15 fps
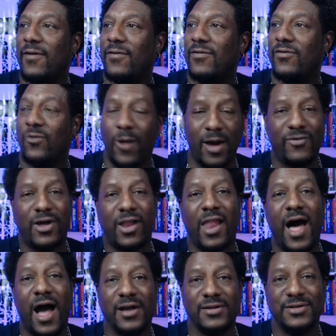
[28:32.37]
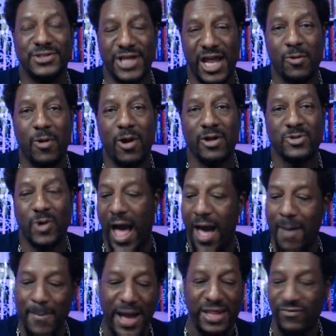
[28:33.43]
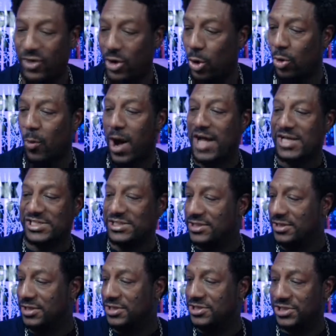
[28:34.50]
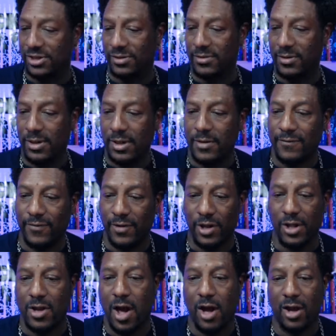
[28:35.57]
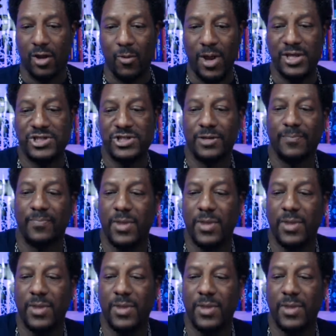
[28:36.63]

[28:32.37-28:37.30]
12 o'clock, January 20th. I might even go to Washington this year for the inauguration.